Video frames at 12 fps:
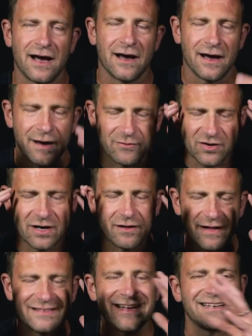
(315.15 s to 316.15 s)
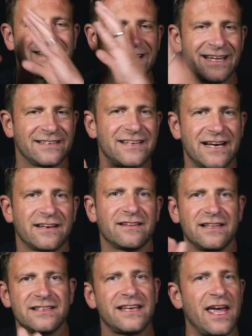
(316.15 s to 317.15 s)
I'm trying to, that's not, again,
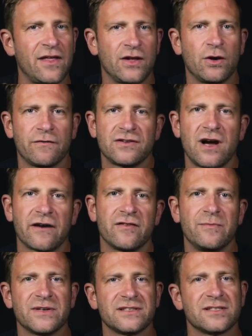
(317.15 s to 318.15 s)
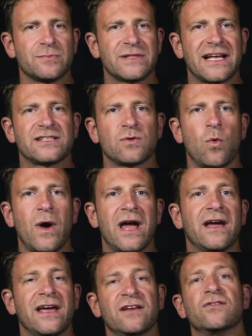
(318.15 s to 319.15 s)
technically scaling your photography business, but that's a
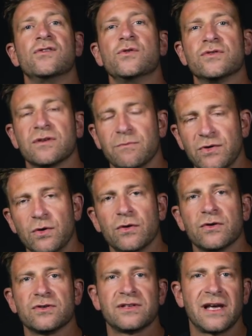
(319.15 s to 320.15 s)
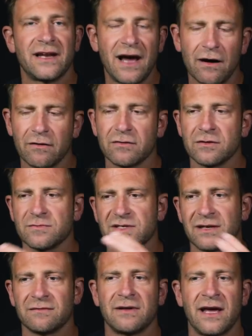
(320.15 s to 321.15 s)
way, again, to use computers and algorithms
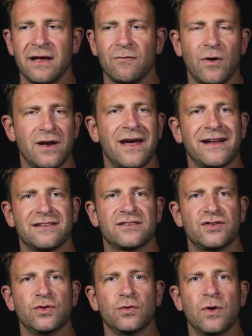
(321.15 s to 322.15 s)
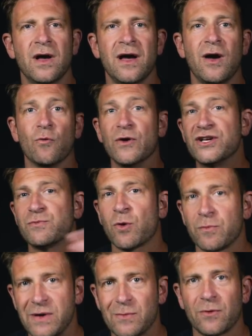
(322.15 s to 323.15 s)
and, and whatnot to reach
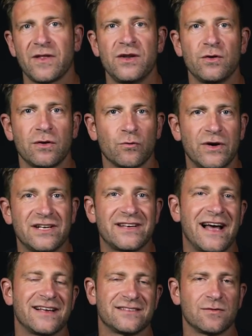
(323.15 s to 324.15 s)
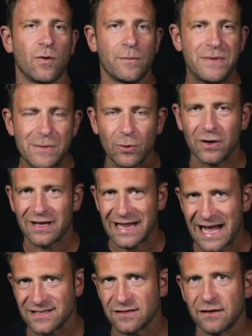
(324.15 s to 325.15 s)
more people than you could reach as what people
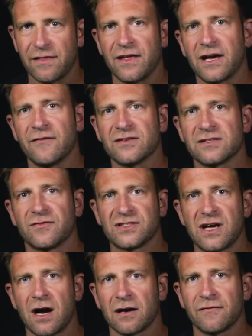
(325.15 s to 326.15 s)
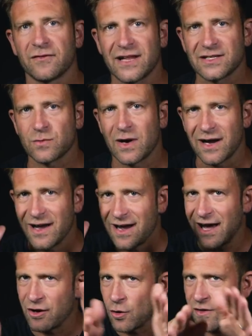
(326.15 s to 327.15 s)
classically think of as a photographer. That's why
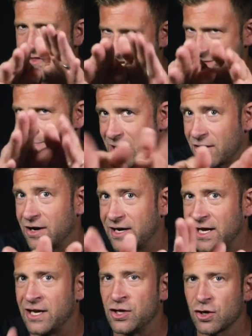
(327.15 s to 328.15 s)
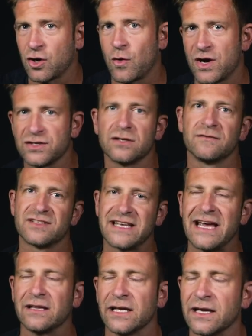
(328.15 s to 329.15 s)
I know that that's buried in your question of
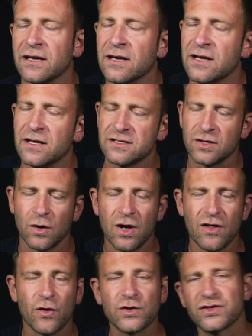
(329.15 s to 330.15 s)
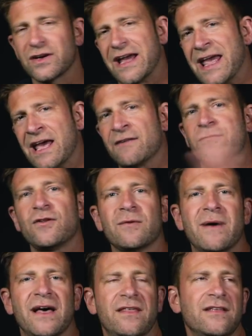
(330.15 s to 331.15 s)
scaling. So those are a handful
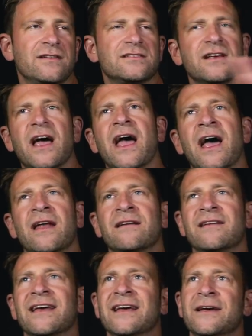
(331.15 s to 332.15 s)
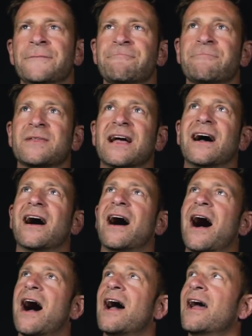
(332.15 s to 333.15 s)
of methods, and
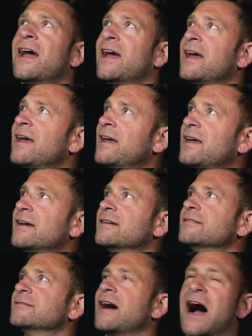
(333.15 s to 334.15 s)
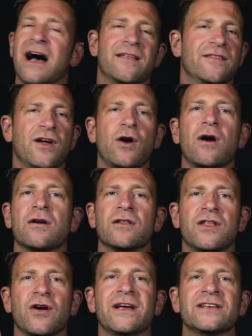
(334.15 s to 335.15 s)
I, there are,
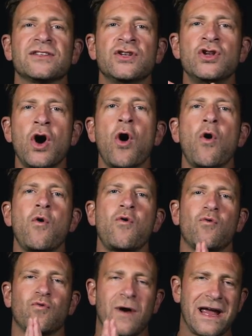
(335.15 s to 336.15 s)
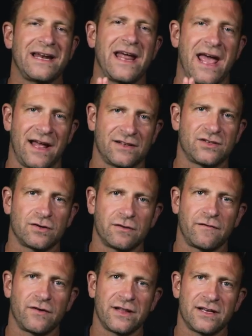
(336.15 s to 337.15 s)
there is no right
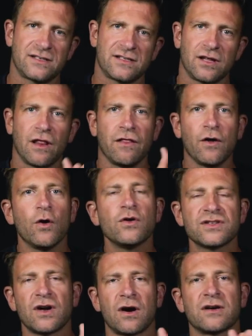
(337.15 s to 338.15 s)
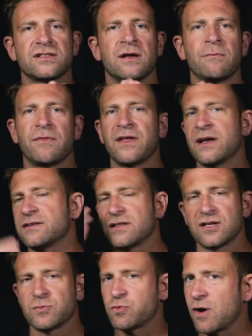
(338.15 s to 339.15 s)
answer for this. Those are some things,
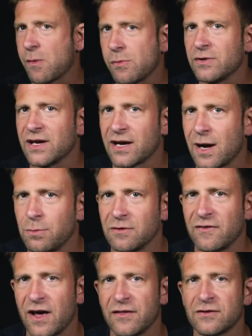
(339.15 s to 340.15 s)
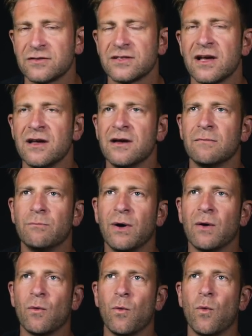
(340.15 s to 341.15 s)
and there's probably a couple of others.
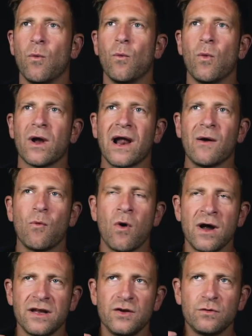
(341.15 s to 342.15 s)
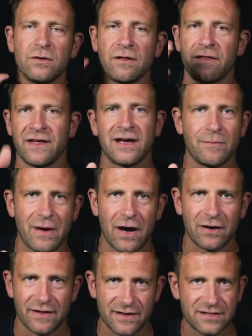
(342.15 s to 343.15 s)
But what I want you to think
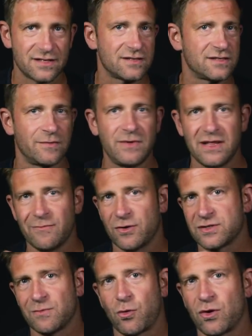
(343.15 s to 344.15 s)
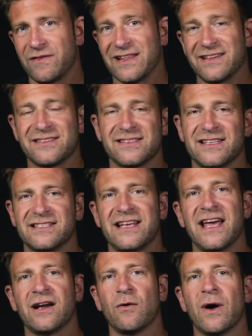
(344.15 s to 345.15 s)
about, and this is to me the most important thing, this is the
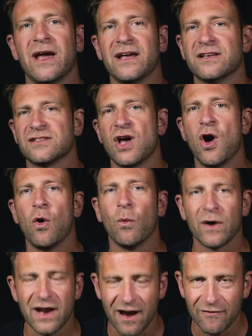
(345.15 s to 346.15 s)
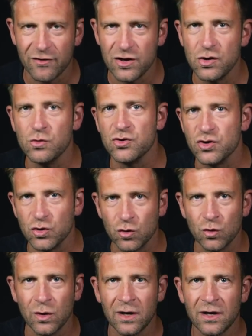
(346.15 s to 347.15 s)
takeaway, is whatever you
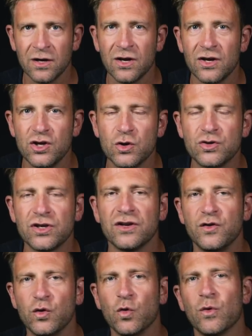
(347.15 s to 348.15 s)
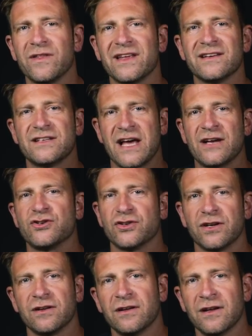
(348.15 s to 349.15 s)
do, you should do with
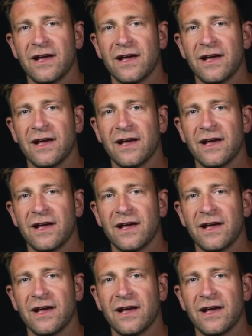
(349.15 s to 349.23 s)
intention.